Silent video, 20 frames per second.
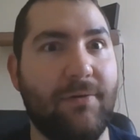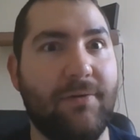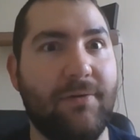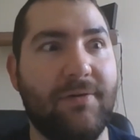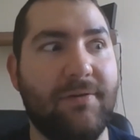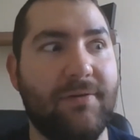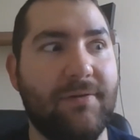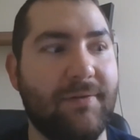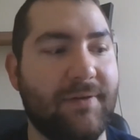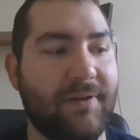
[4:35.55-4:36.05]

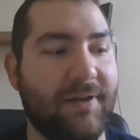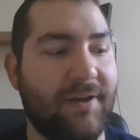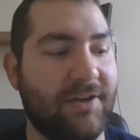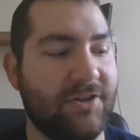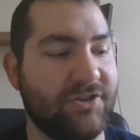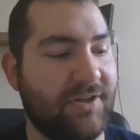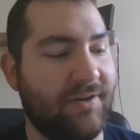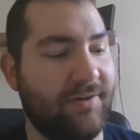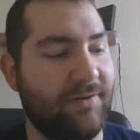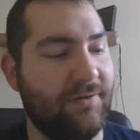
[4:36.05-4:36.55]
"Oh
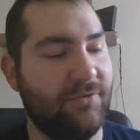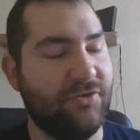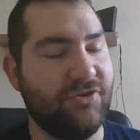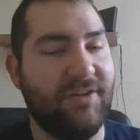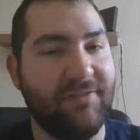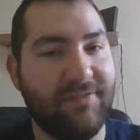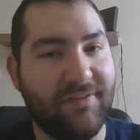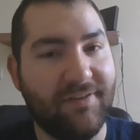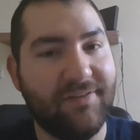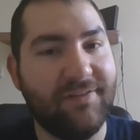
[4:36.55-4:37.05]
gosh, I don't know,
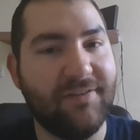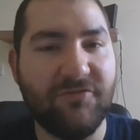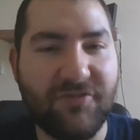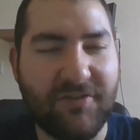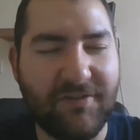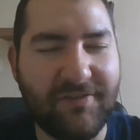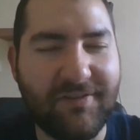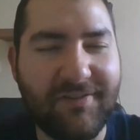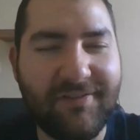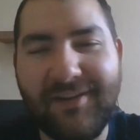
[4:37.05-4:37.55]
Jesus." And
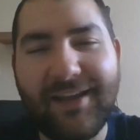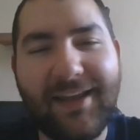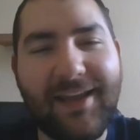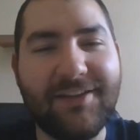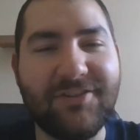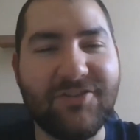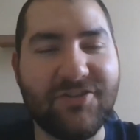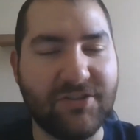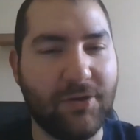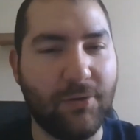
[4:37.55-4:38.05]
Jesus is like,
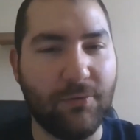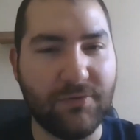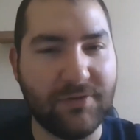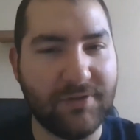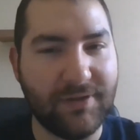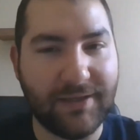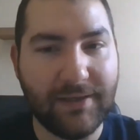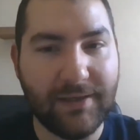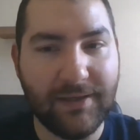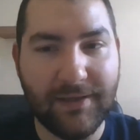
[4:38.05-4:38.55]
"I just go
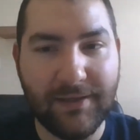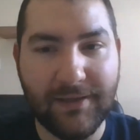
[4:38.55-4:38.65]
do it."